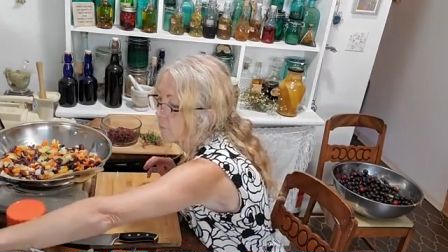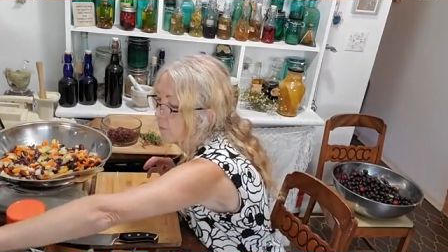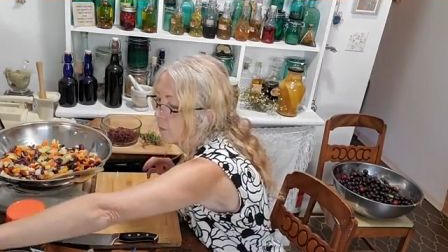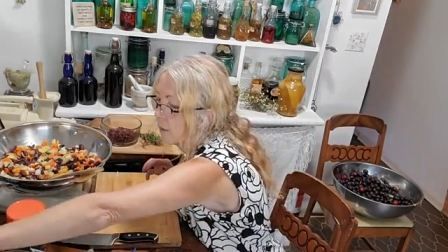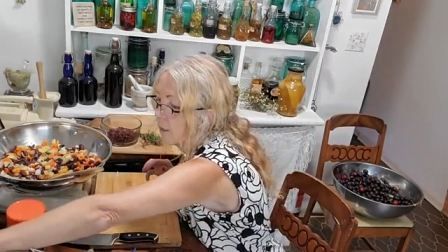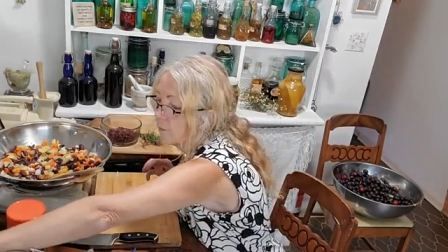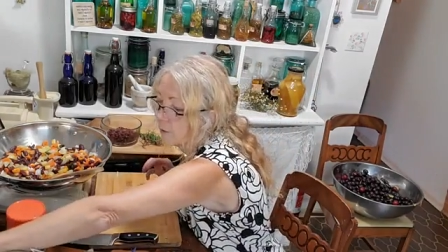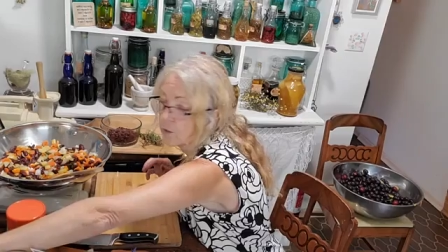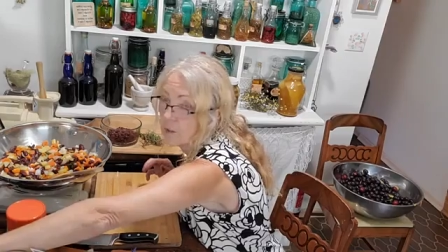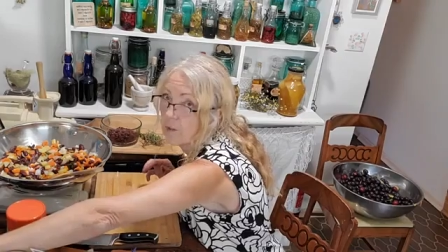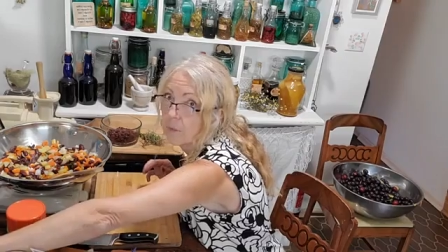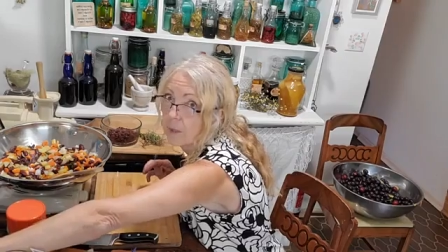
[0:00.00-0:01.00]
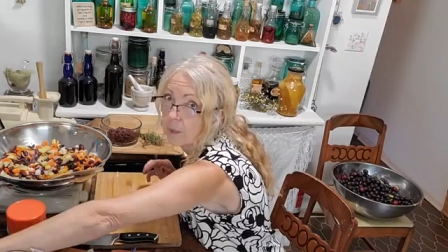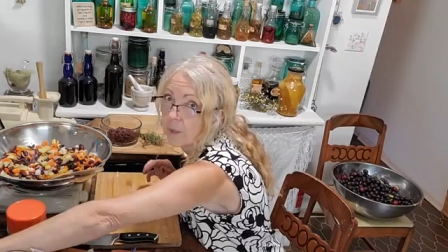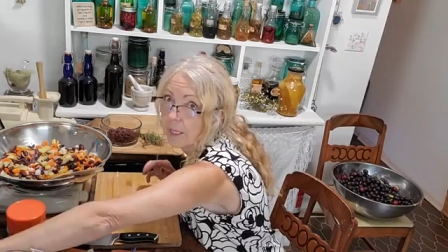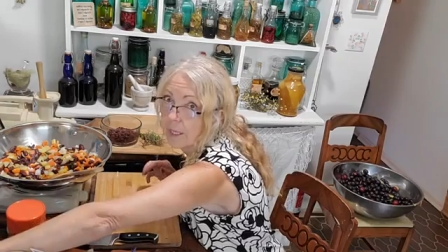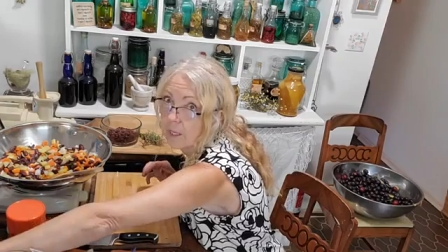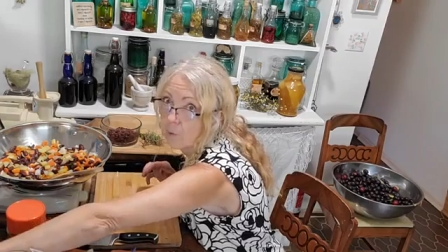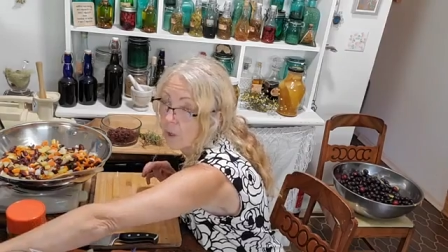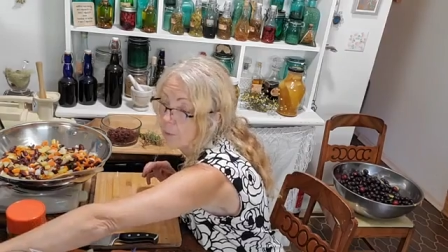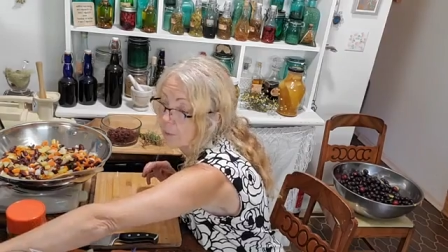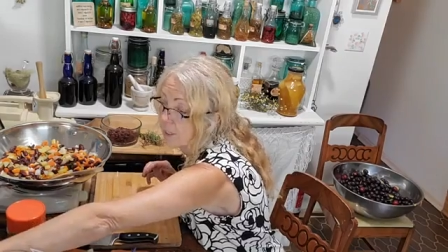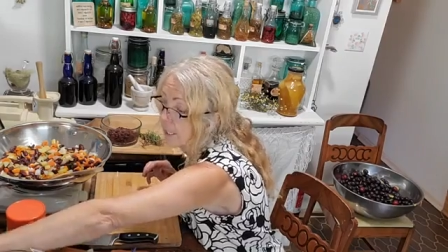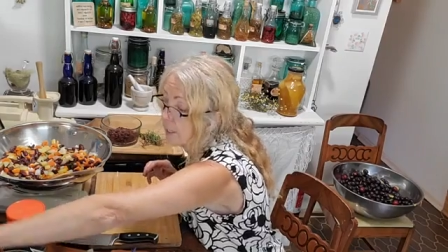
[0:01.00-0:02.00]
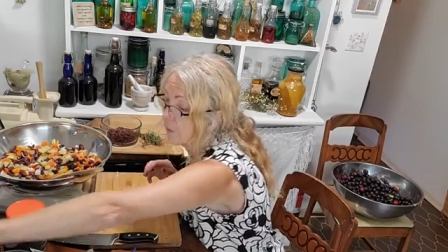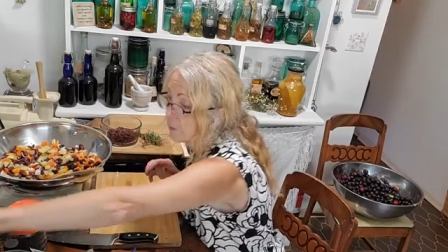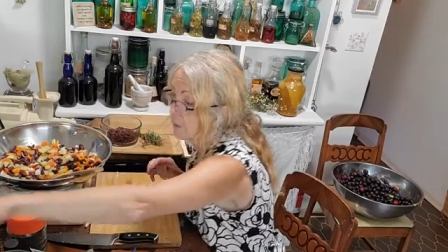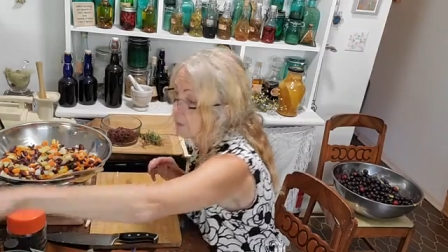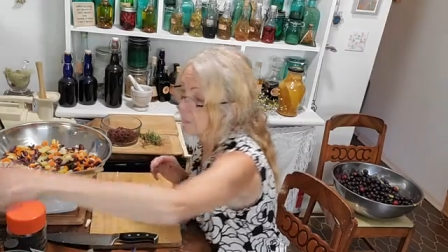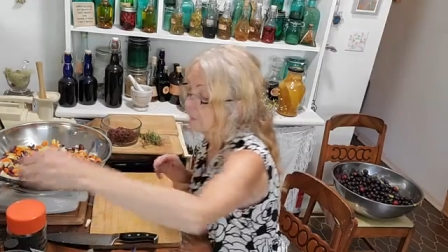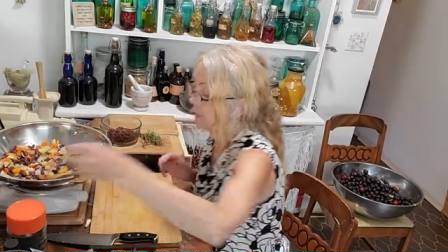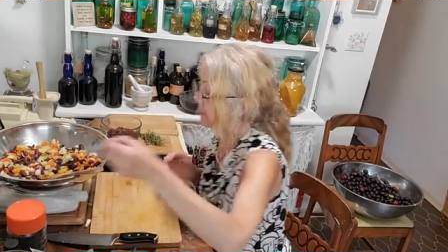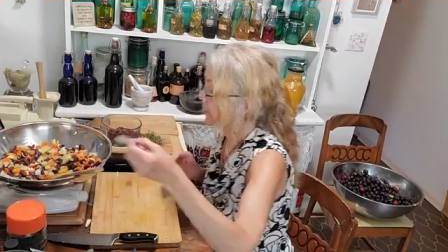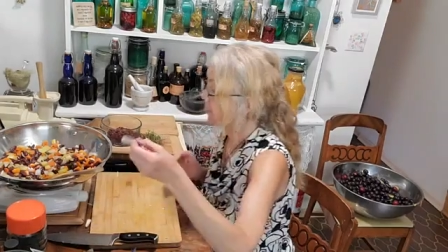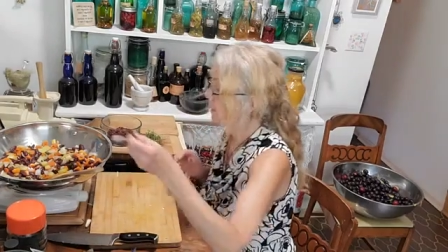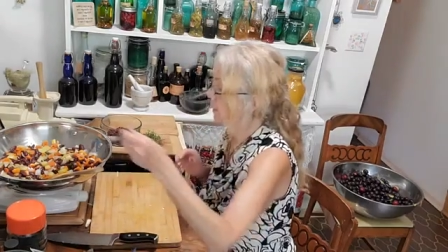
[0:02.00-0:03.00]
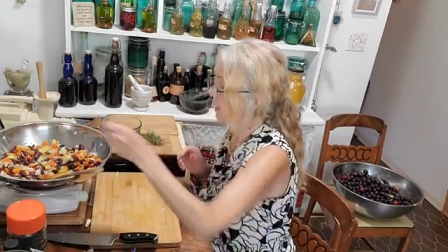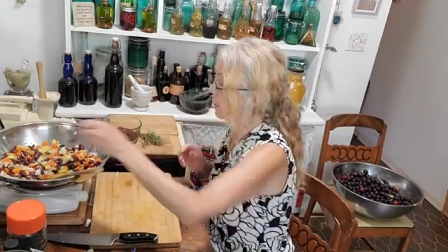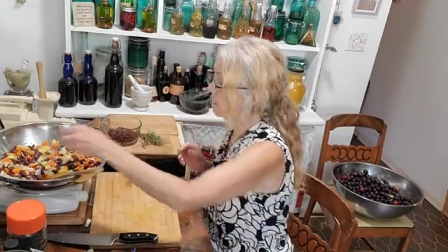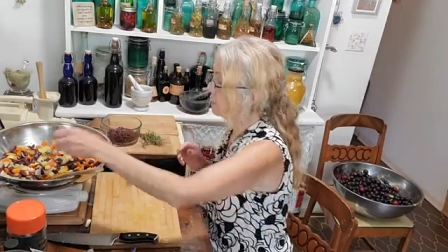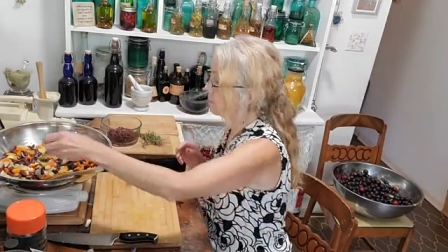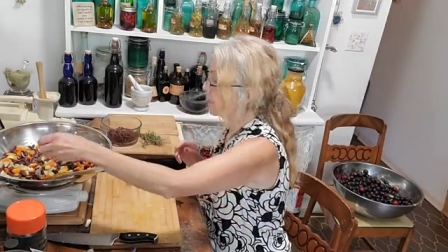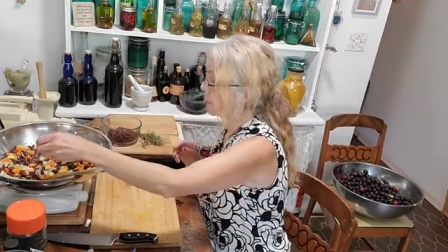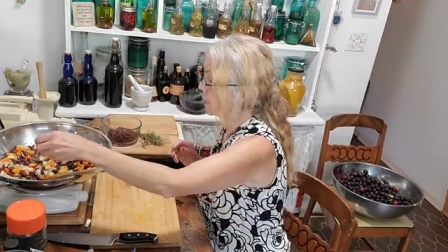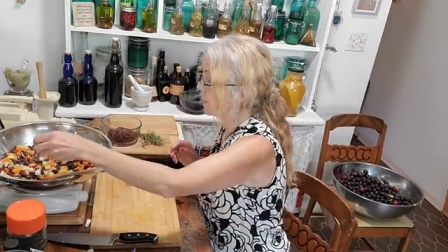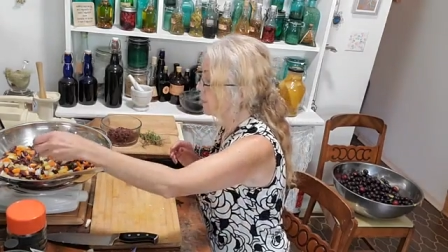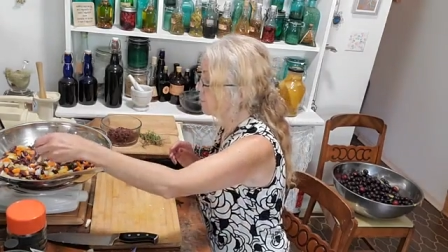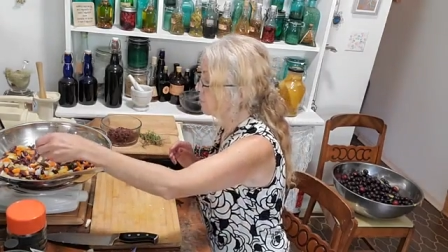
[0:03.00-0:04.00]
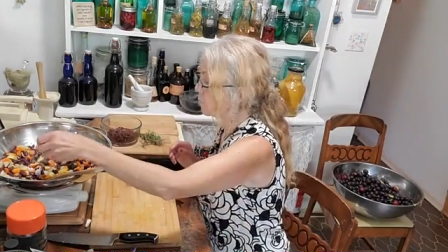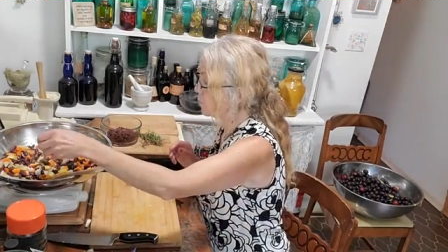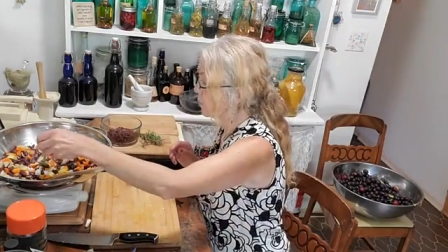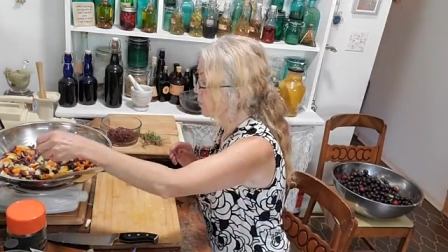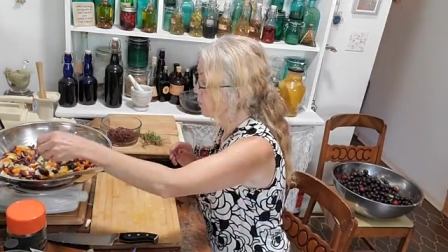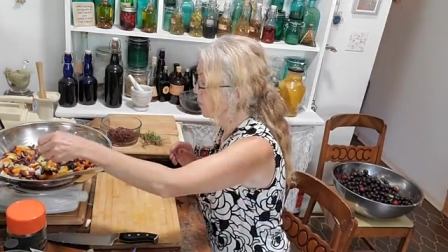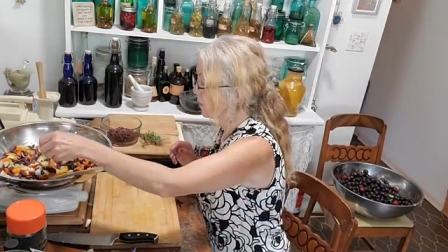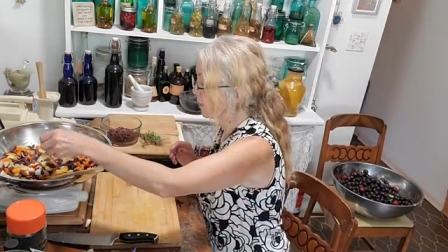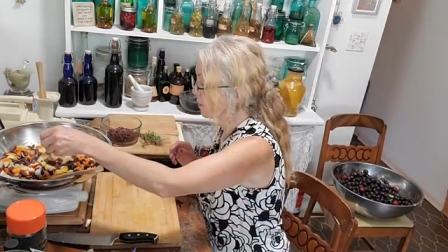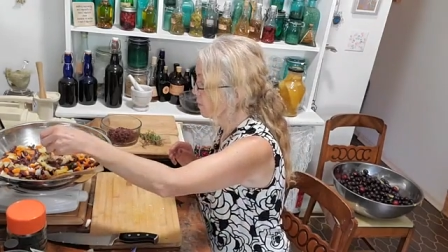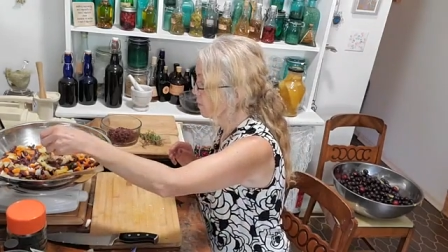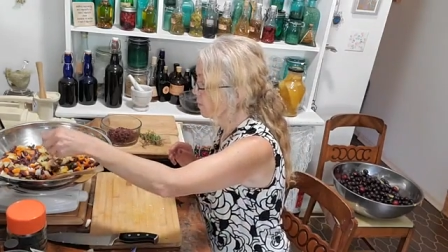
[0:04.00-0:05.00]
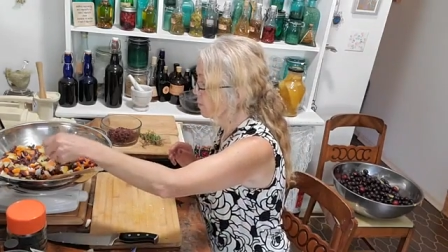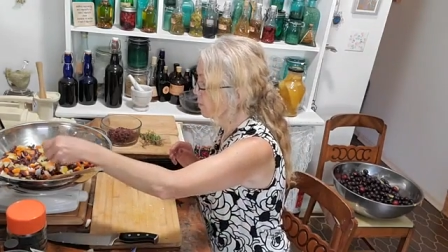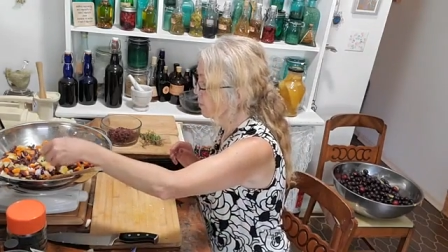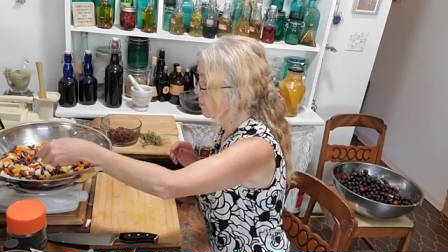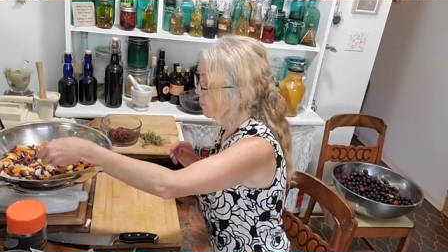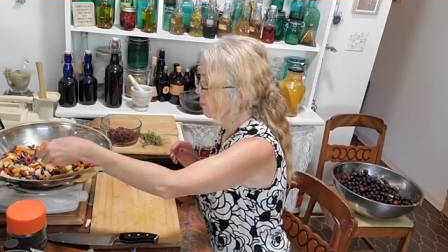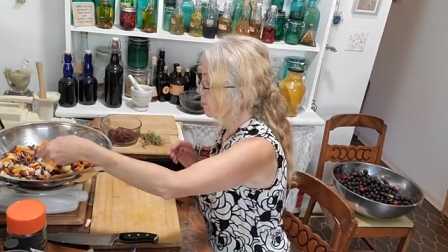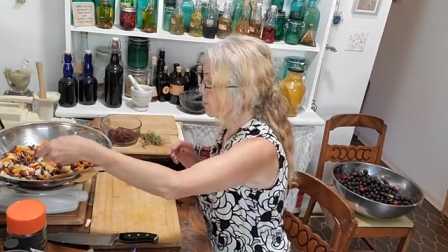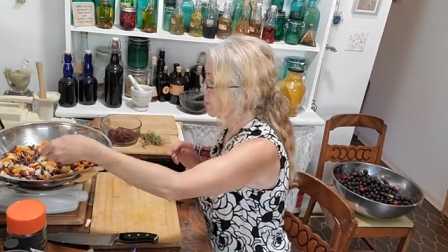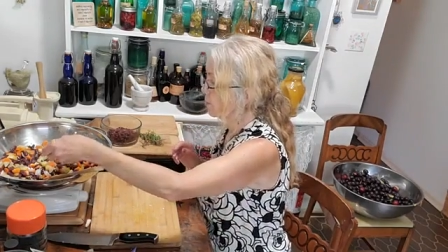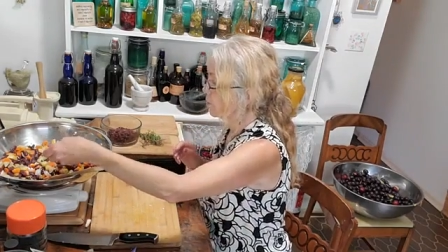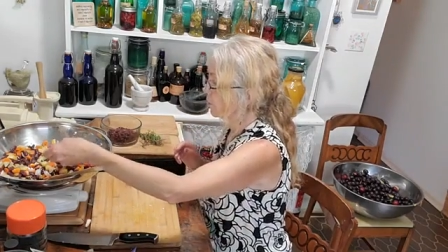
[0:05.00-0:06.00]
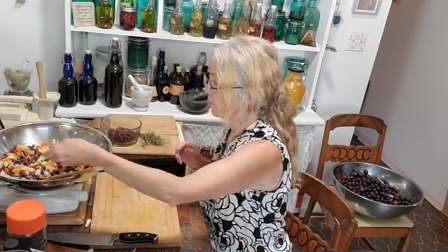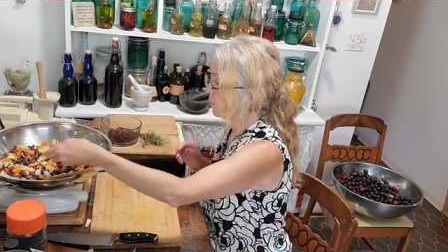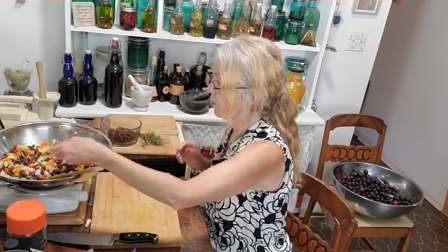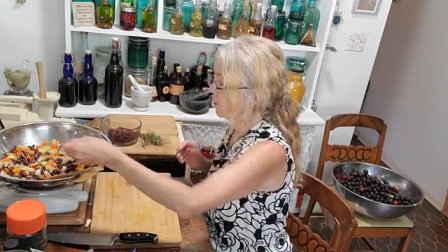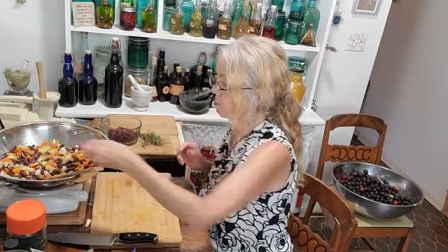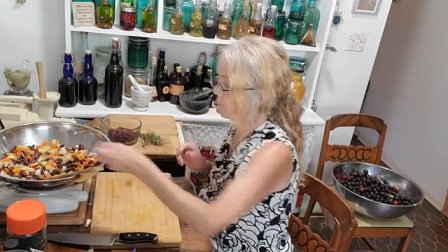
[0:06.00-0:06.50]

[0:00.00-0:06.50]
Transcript: I've heard of people eating raw potatoes. I don't think that would really turn me on